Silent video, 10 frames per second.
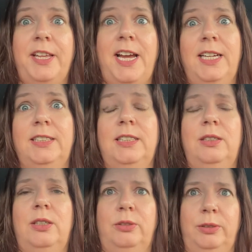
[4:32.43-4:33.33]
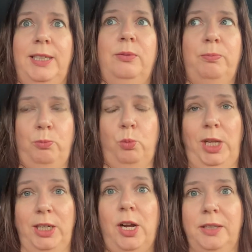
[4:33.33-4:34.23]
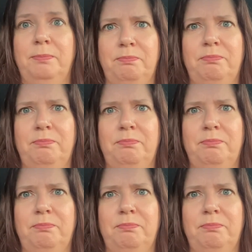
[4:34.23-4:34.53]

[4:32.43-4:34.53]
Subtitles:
that, or when I got